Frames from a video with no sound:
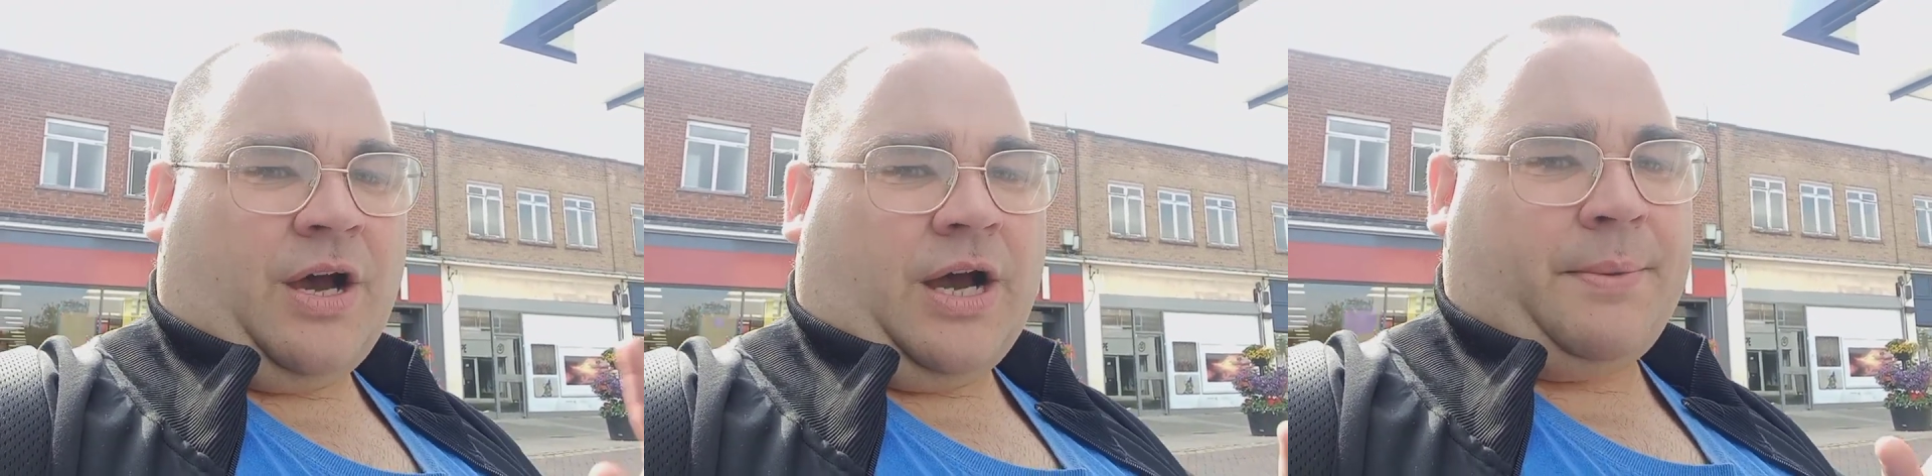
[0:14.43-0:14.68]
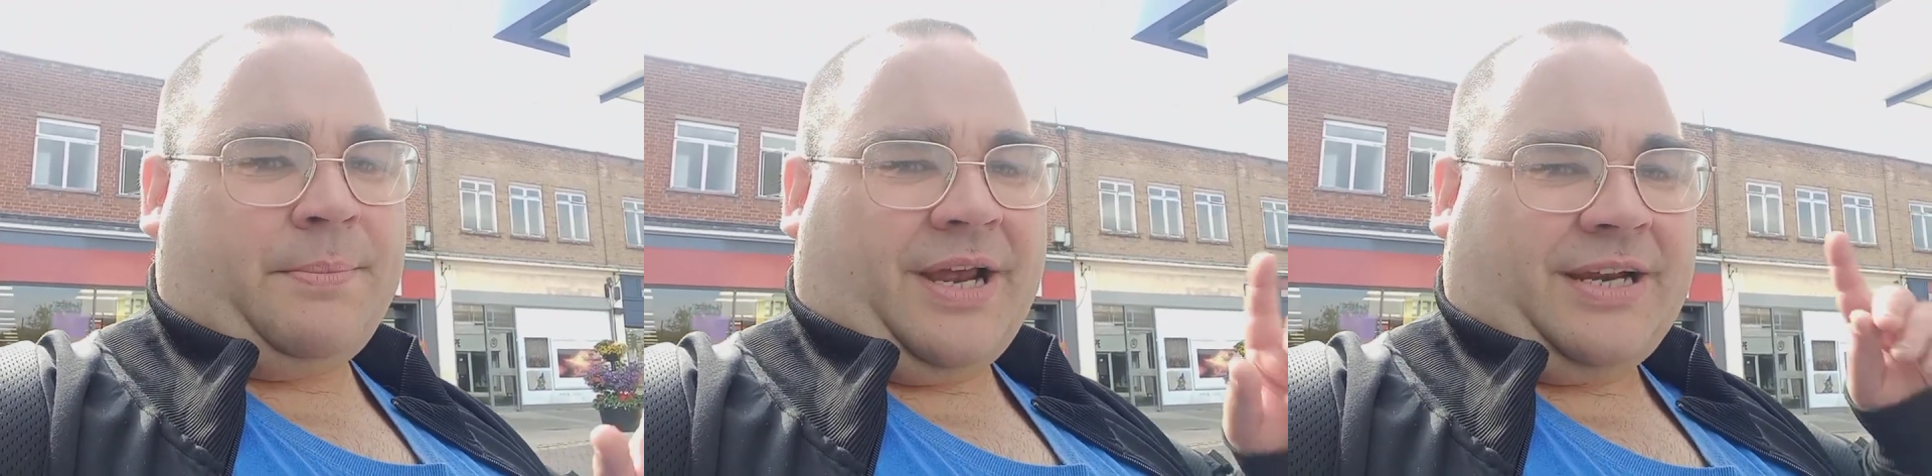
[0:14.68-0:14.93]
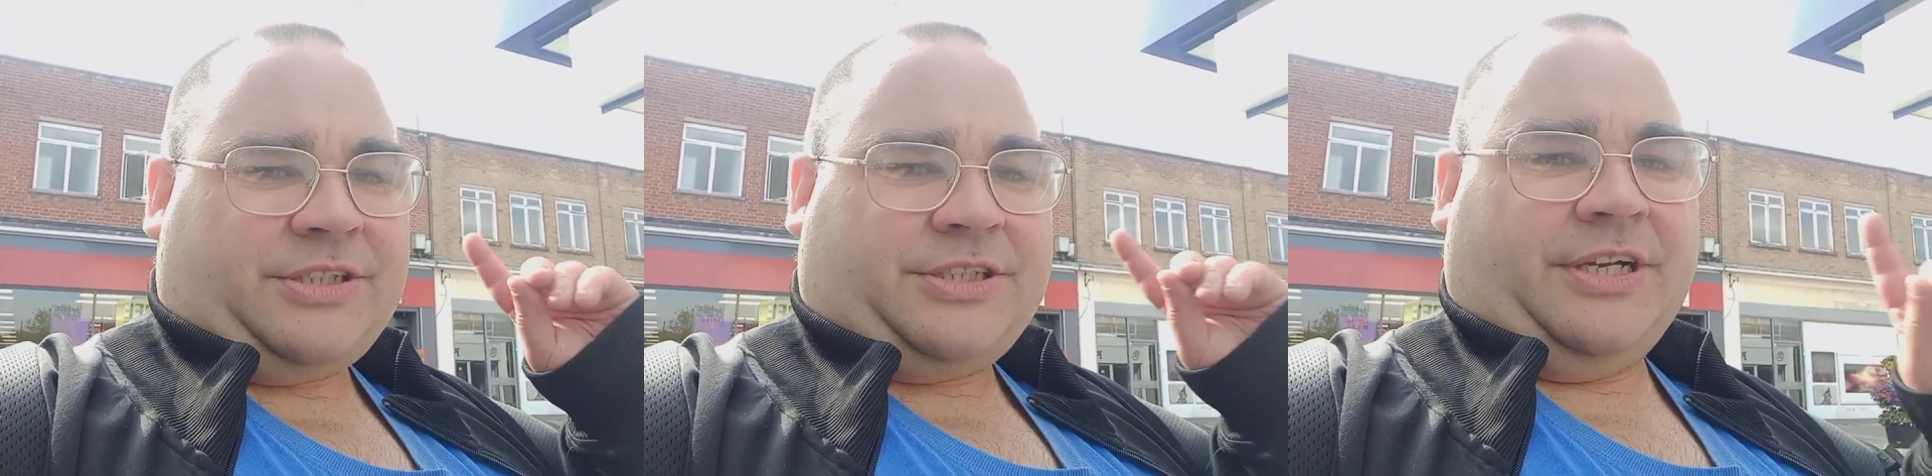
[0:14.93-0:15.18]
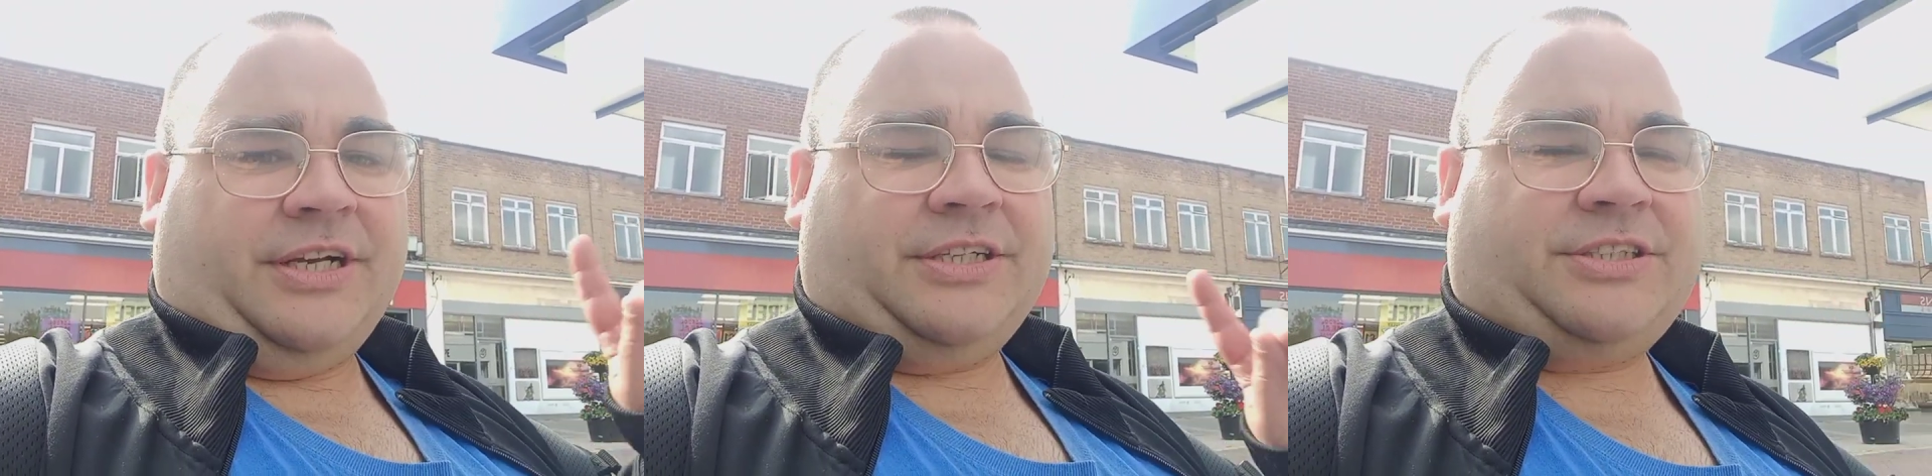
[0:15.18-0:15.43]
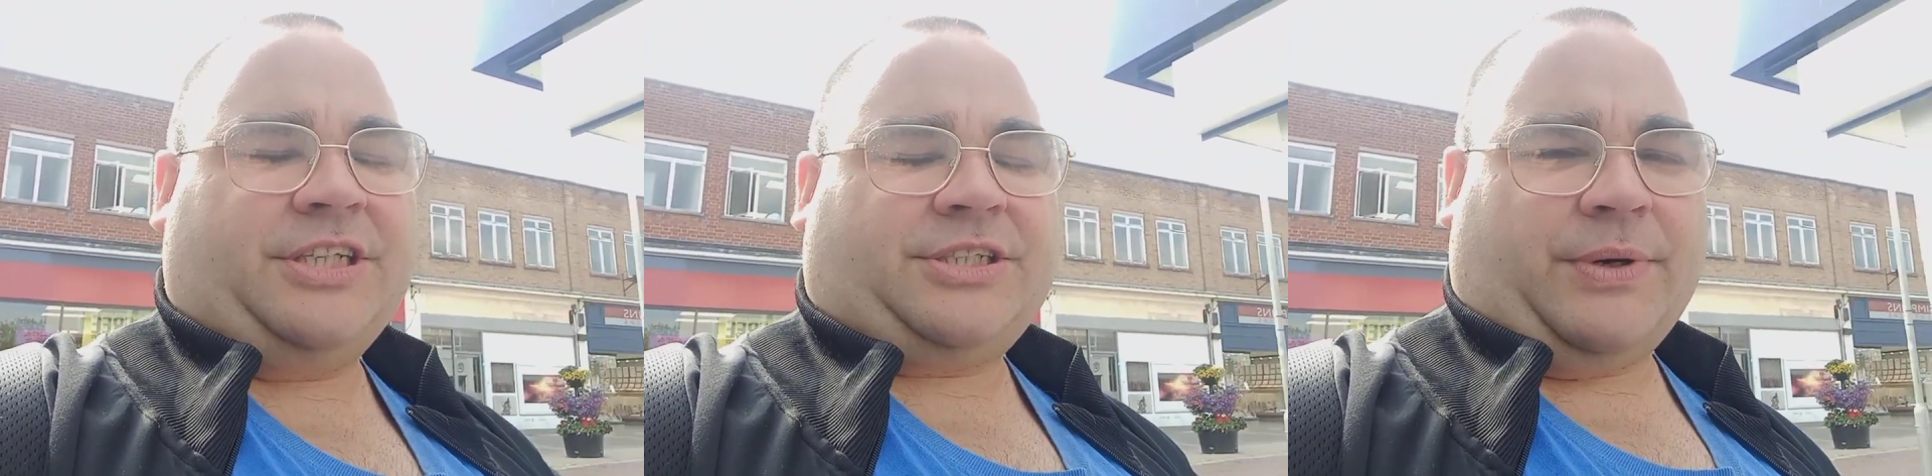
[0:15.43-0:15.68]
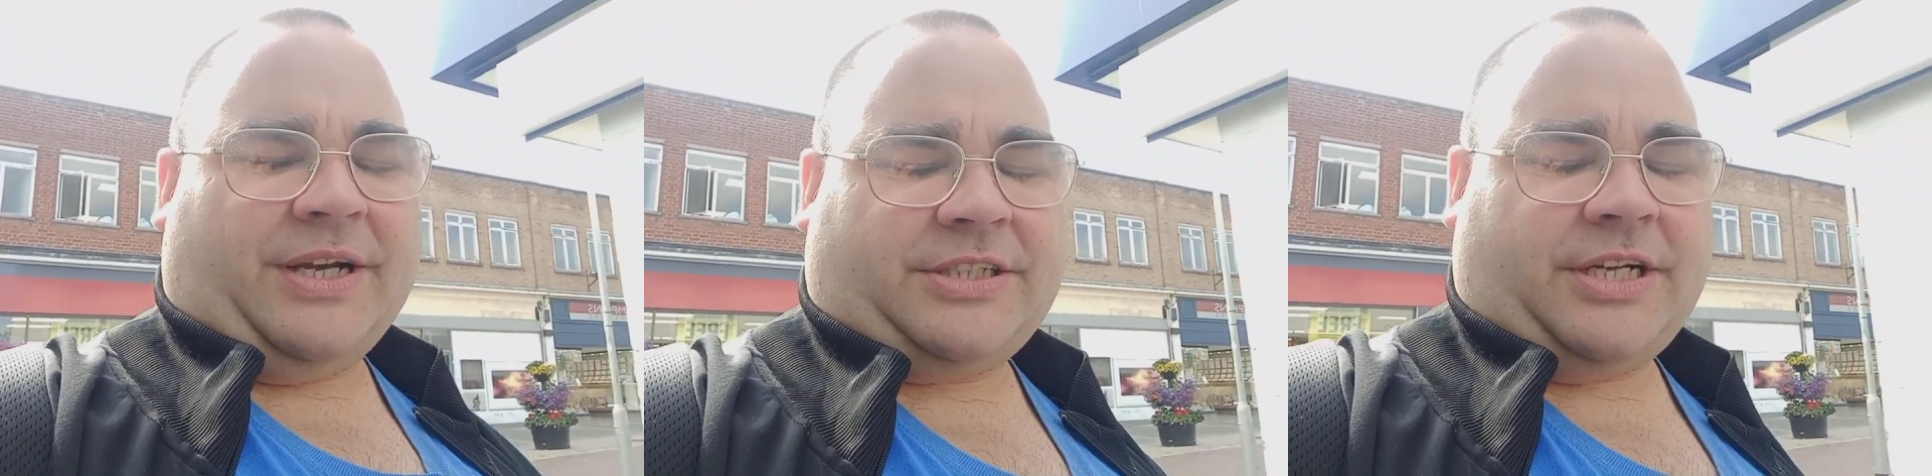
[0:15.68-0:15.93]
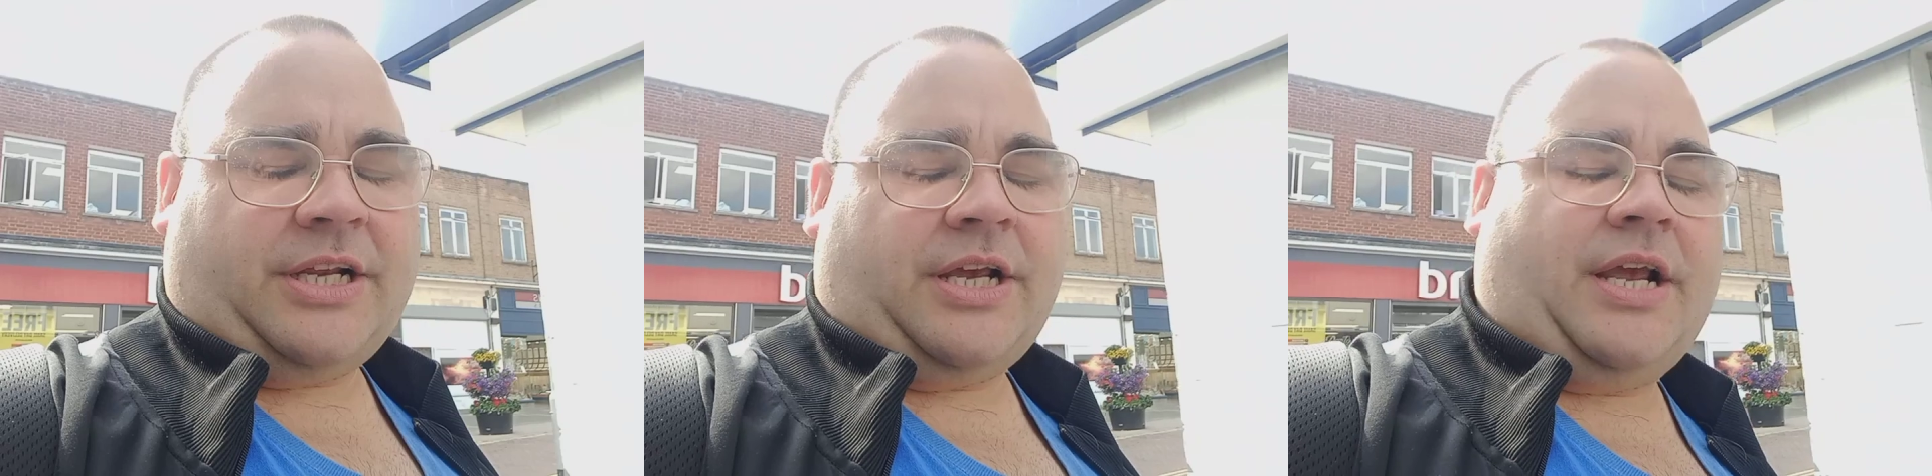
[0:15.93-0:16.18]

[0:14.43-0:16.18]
I'm actually situated